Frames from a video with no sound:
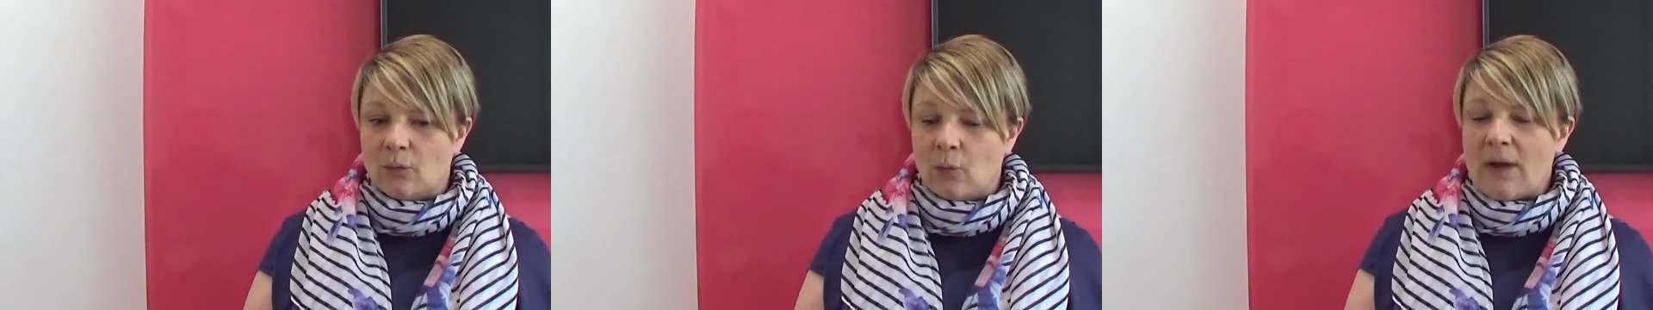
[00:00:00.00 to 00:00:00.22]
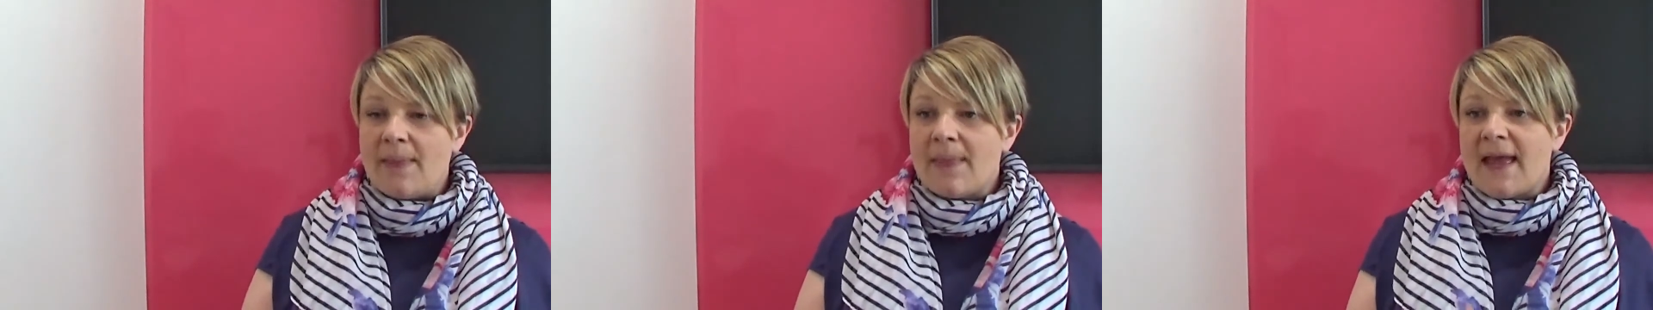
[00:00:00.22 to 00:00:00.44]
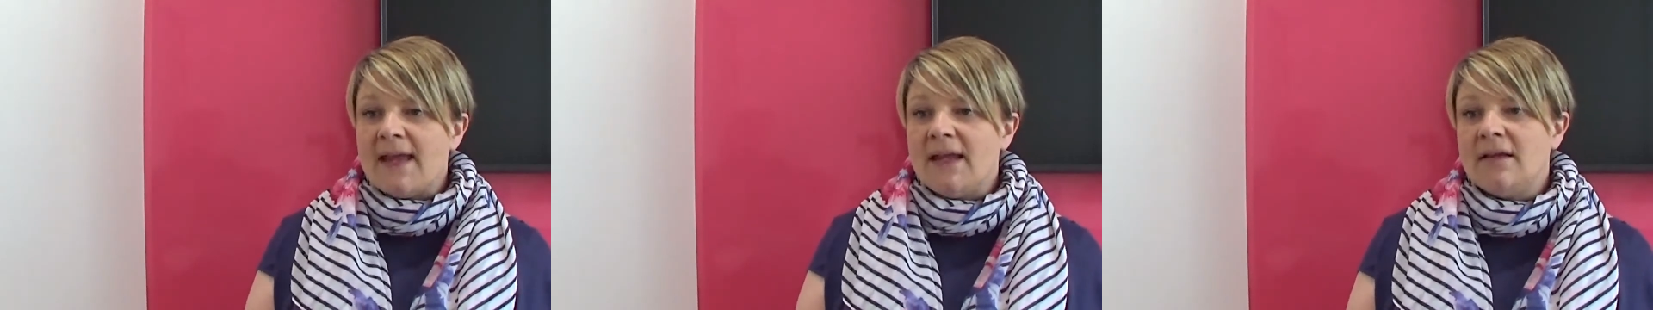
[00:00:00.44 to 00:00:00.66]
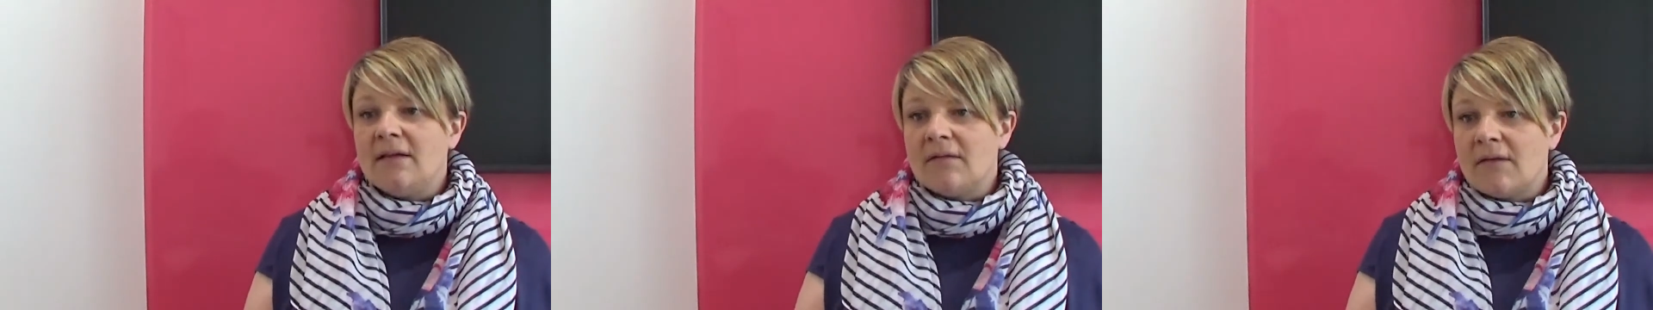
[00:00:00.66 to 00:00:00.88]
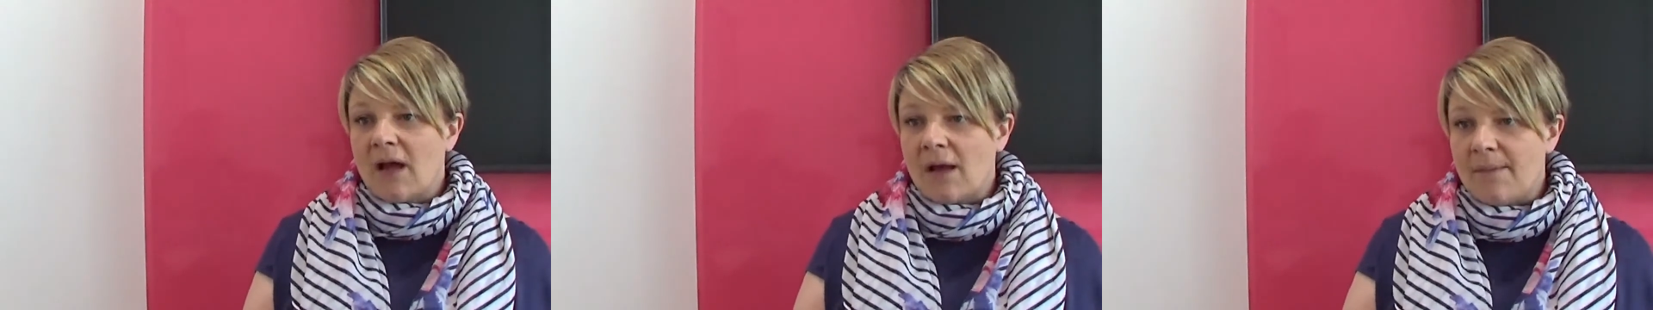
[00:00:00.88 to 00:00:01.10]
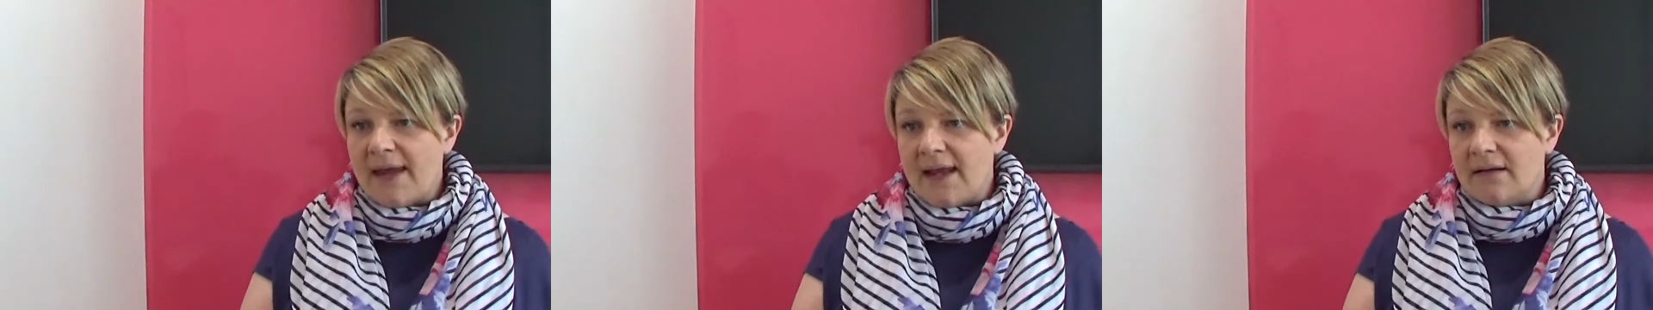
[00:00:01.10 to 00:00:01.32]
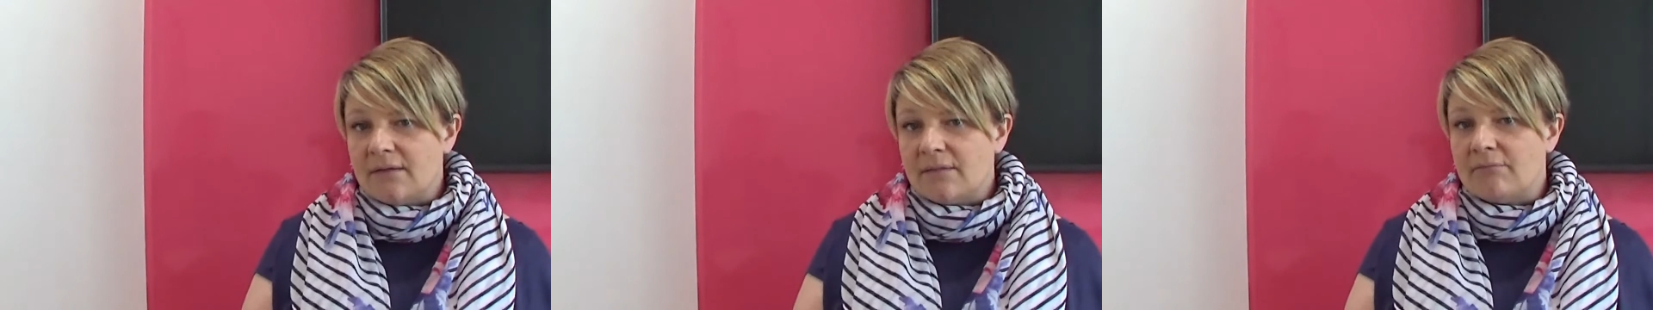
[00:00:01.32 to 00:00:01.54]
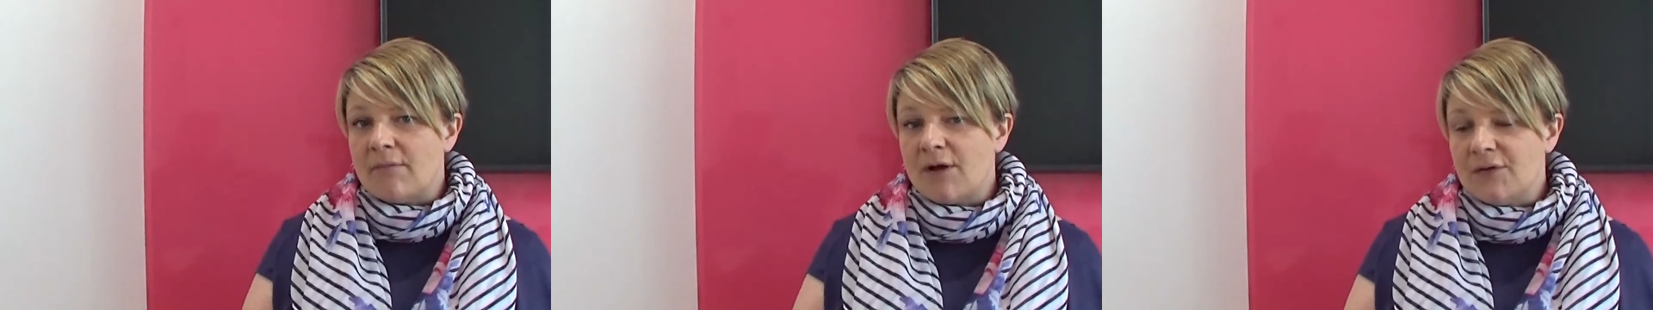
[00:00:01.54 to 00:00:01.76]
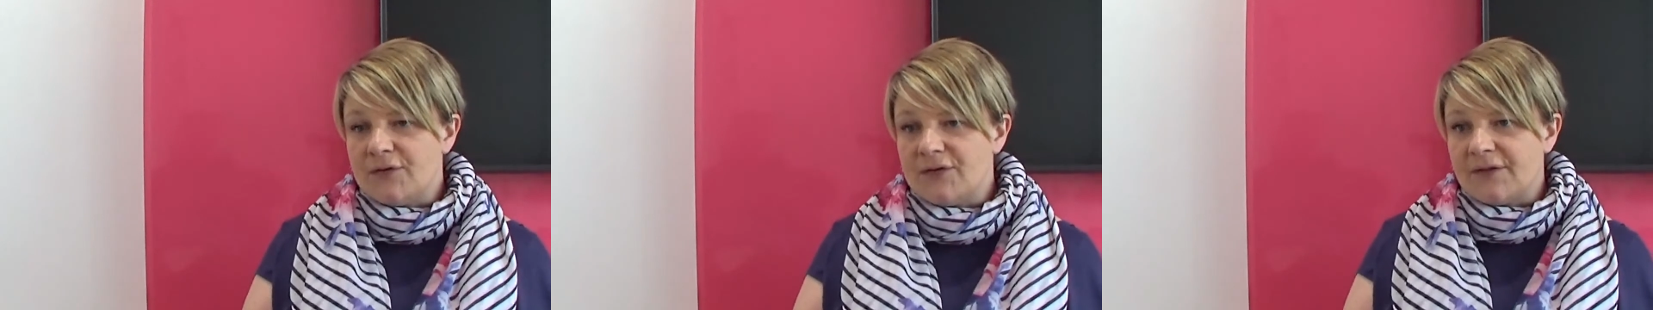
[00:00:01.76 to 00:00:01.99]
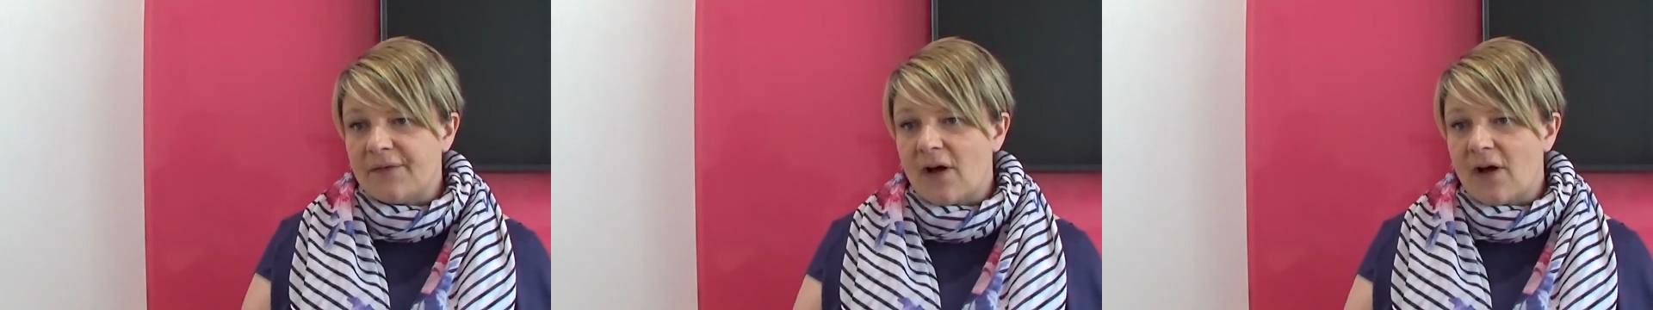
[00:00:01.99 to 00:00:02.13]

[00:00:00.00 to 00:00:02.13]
when they come in, most of